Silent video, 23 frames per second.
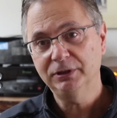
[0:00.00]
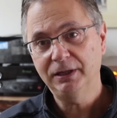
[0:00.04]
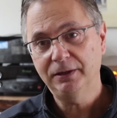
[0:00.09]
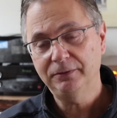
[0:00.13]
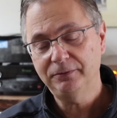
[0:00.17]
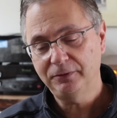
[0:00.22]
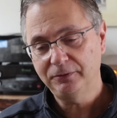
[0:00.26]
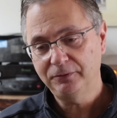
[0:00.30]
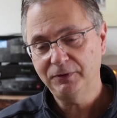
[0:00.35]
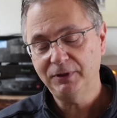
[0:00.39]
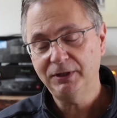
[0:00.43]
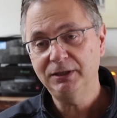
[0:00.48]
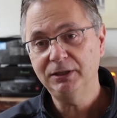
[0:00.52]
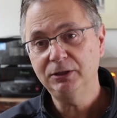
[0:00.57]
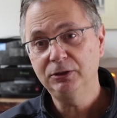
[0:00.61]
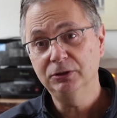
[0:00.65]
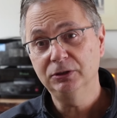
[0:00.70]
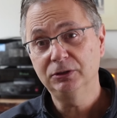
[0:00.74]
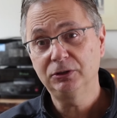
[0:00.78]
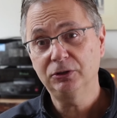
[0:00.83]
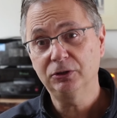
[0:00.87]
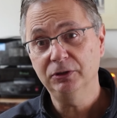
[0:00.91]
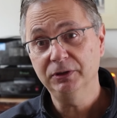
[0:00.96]
You're going to have a very
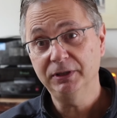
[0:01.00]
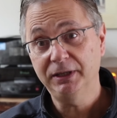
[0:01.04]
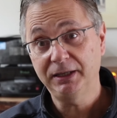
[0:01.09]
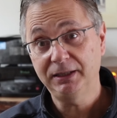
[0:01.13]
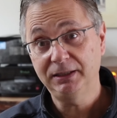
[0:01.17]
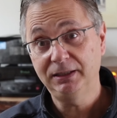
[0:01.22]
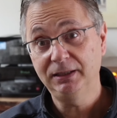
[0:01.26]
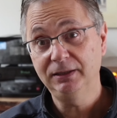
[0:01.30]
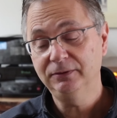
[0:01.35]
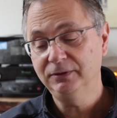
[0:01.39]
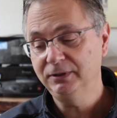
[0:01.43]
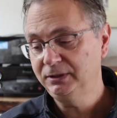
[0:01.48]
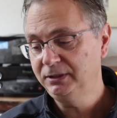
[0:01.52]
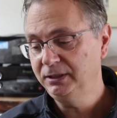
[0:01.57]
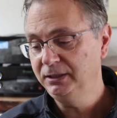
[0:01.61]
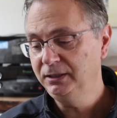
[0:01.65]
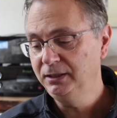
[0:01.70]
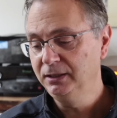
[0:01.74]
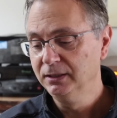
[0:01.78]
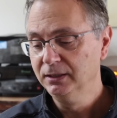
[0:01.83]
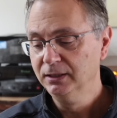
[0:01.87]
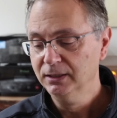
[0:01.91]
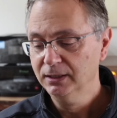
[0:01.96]
good
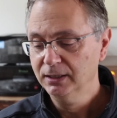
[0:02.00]
connectivity.